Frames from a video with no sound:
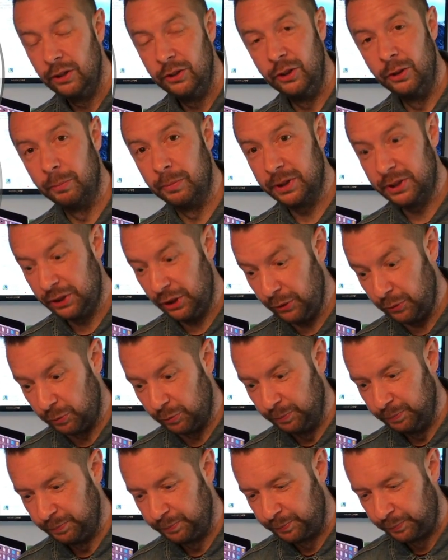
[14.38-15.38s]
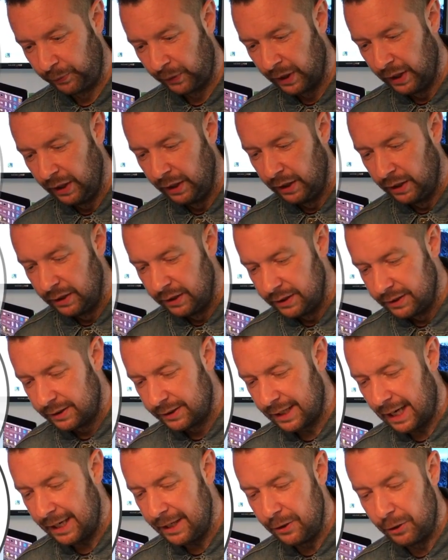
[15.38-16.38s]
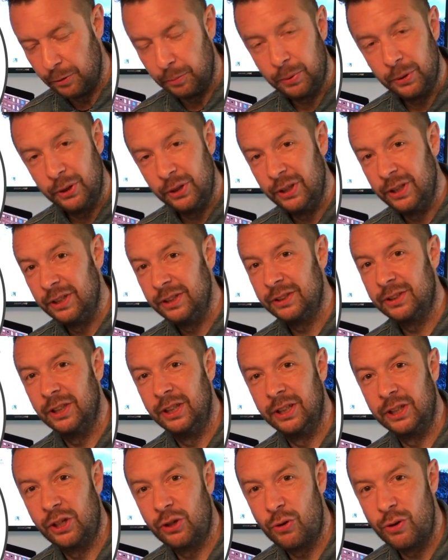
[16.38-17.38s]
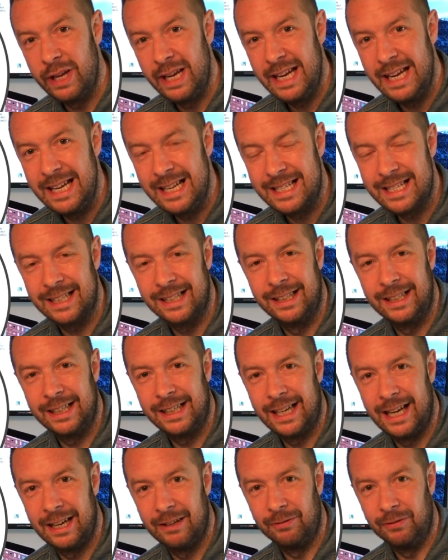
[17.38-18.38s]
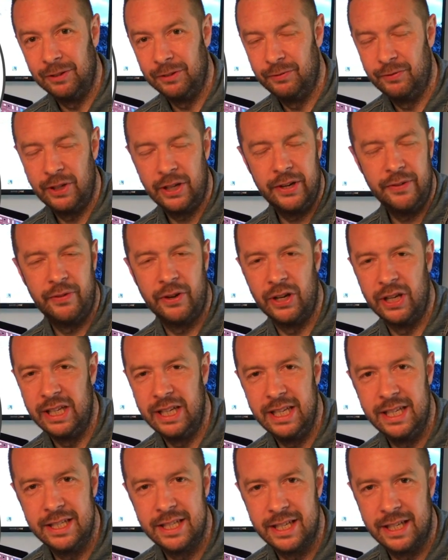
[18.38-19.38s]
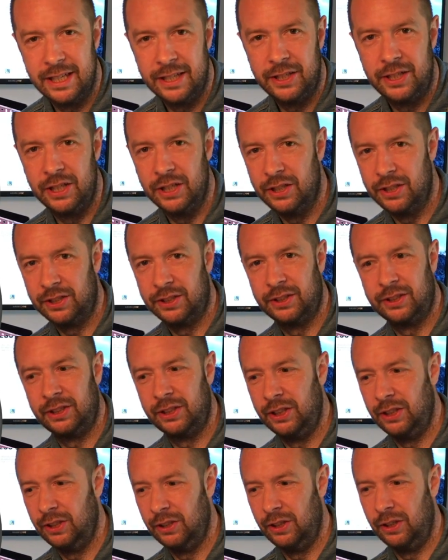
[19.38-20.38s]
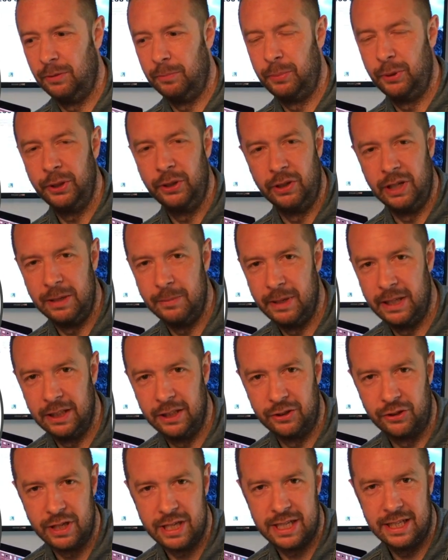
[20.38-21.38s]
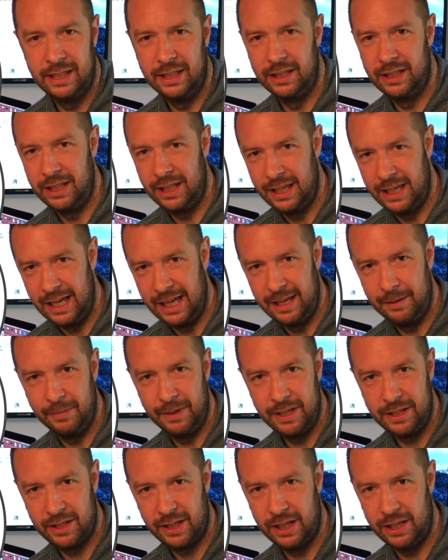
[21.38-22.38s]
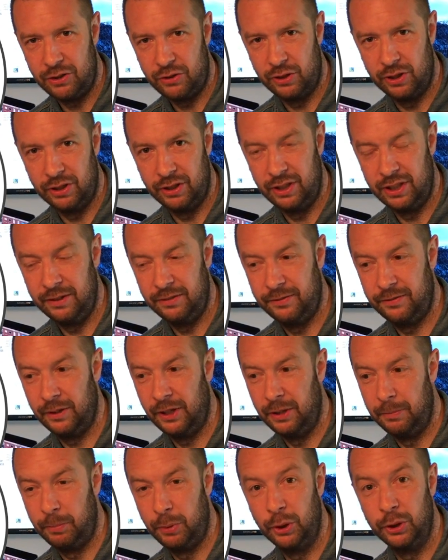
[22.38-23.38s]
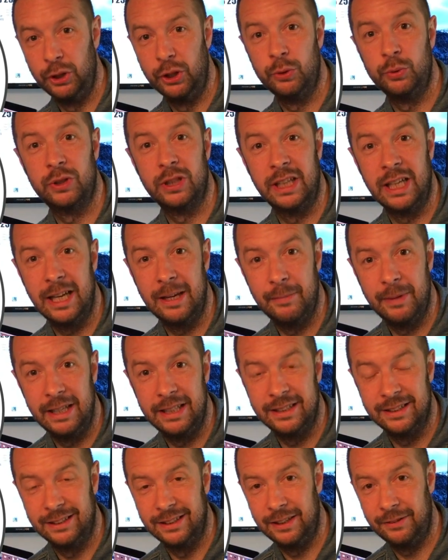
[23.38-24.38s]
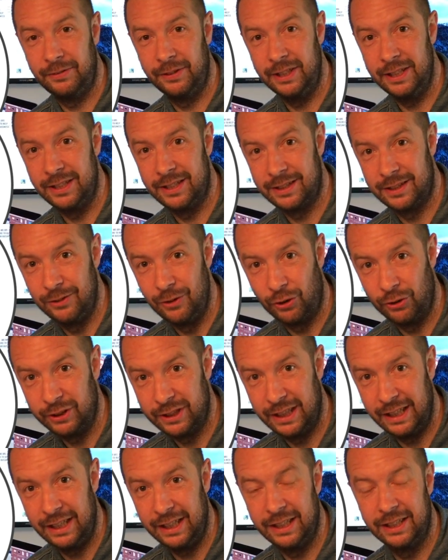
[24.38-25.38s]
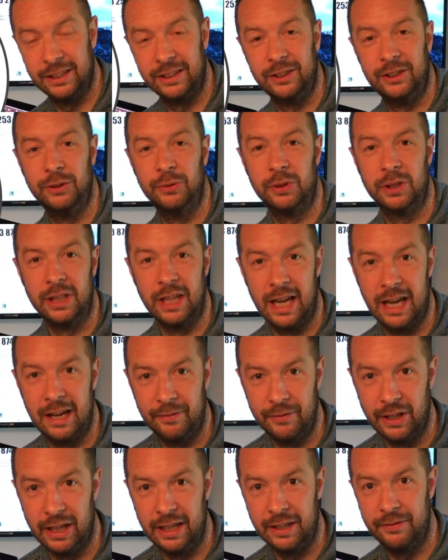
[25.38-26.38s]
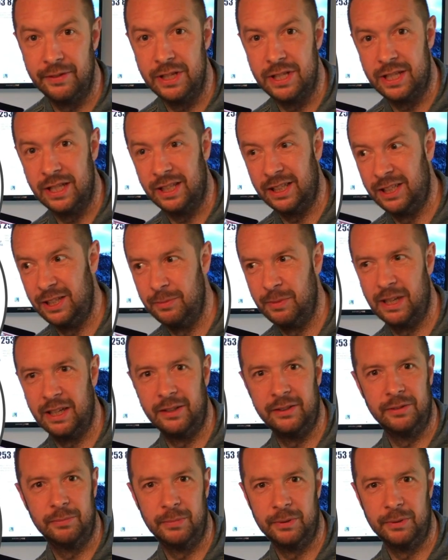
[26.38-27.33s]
Number two, sign up and create an account. Very easy, just put your email address in and your name, etc. And if put username in, and if it's not taken you can have that. If it's taken you might